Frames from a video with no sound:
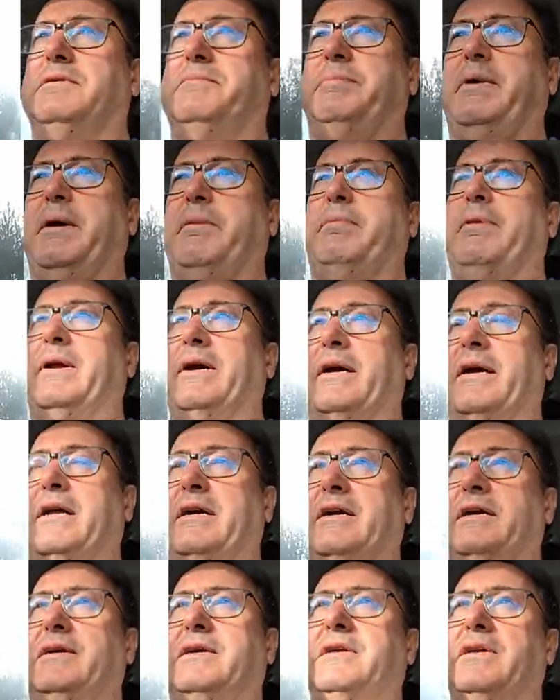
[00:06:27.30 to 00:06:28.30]
people are
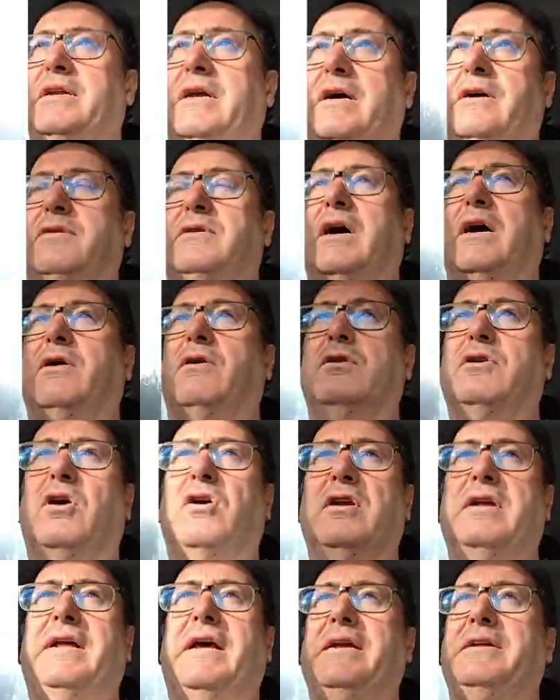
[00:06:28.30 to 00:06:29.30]
going to, you know, go on
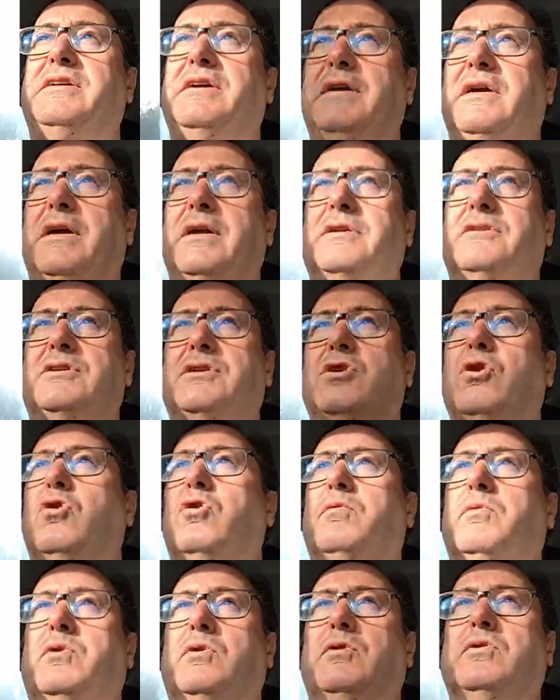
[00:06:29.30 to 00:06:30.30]
holiday to, to
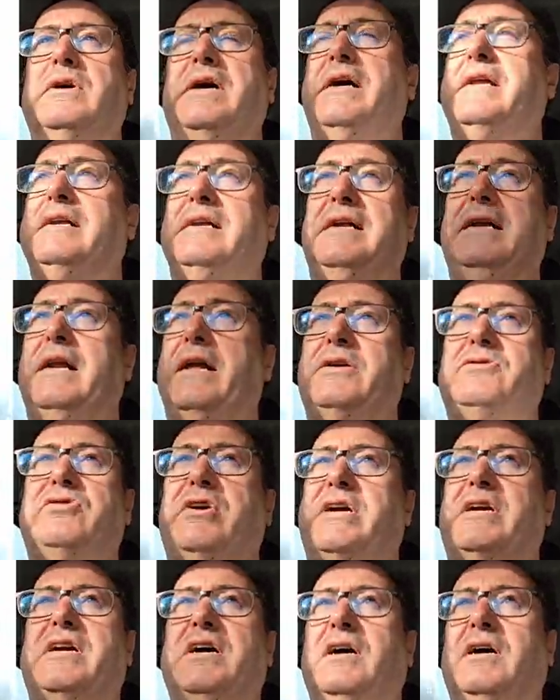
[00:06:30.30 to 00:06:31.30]
Cornwall in an
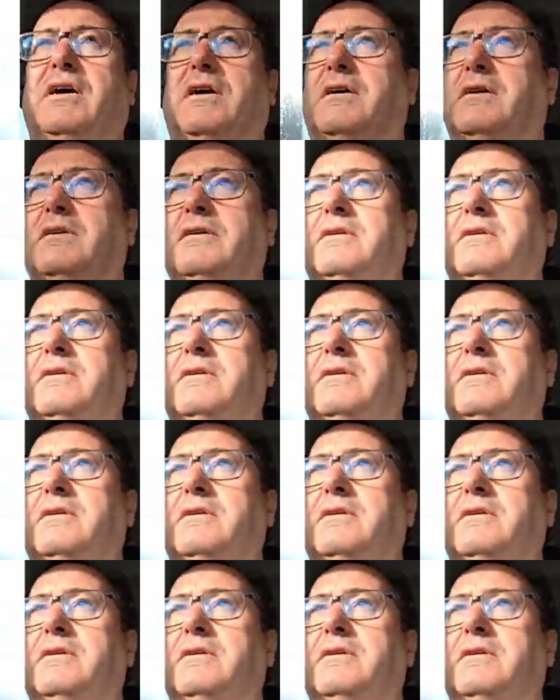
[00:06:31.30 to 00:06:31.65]
electric car.